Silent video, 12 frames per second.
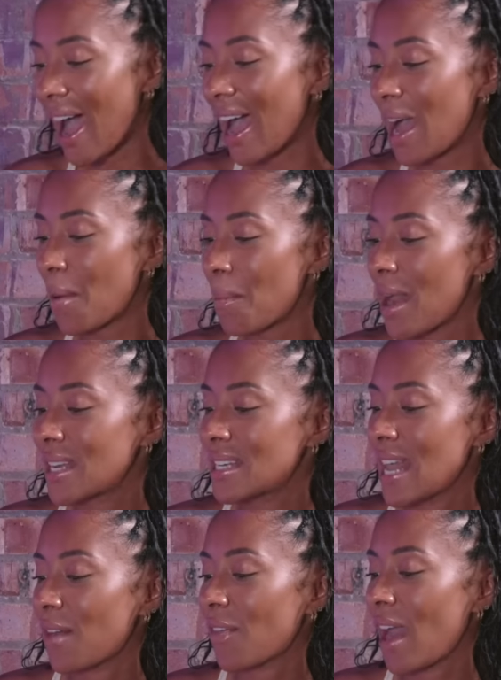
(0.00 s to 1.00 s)
um,
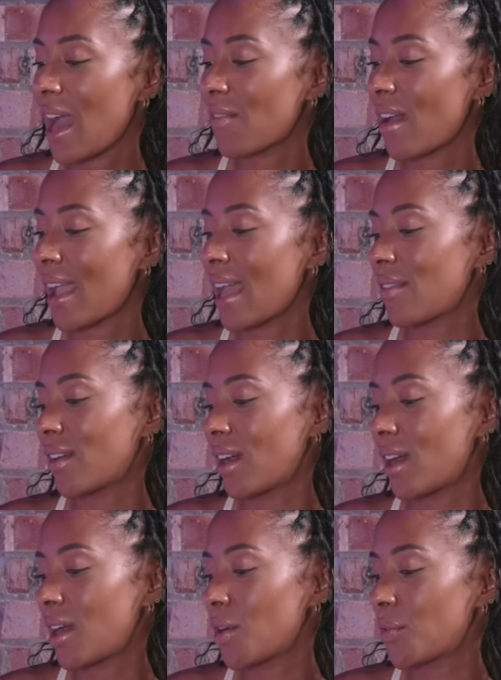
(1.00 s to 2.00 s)
never have I
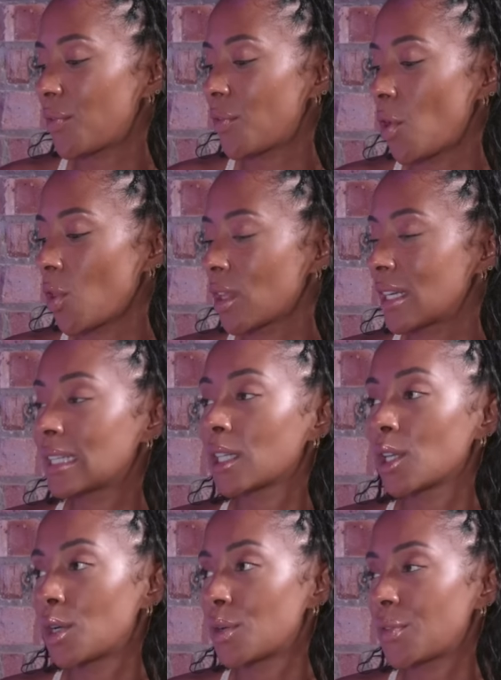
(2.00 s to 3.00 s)
ever fallen in
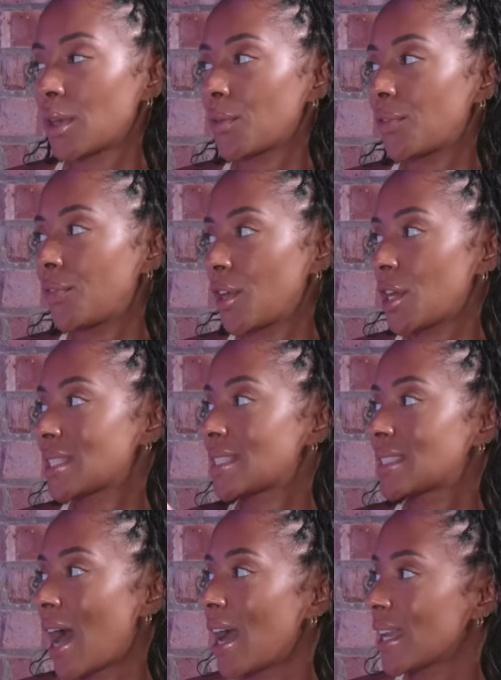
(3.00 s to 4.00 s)
love at first
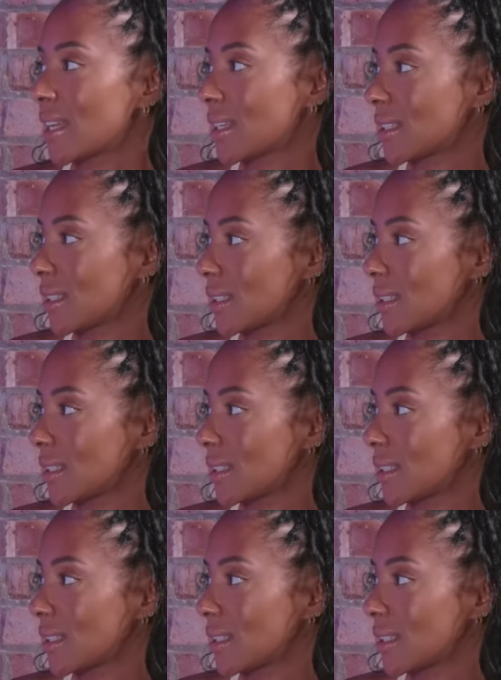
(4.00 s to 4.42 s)
sight.